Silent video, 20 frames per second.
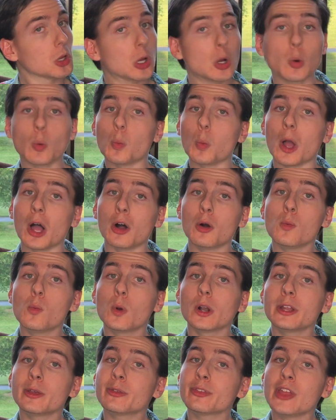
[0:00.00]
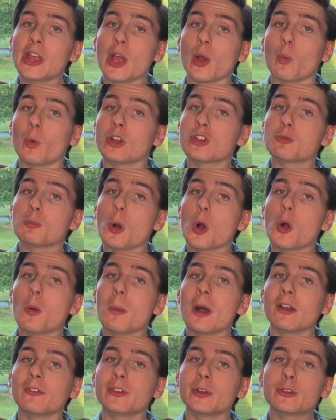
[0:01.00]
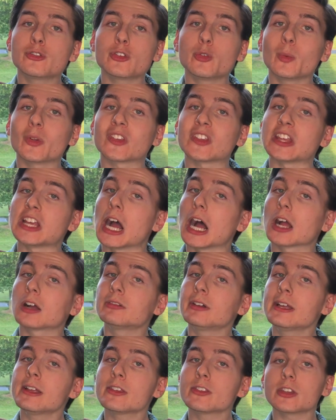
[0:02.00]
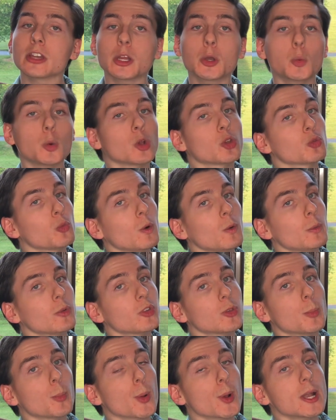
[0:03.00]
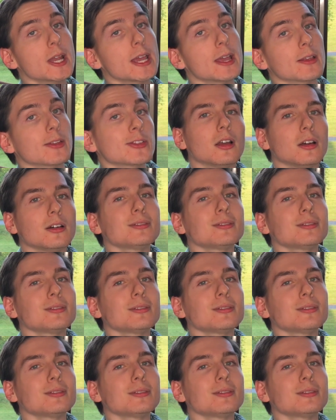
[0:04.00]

Well, what do you think? Which Pokemon fusion was the ugliest and which one was the prettiest?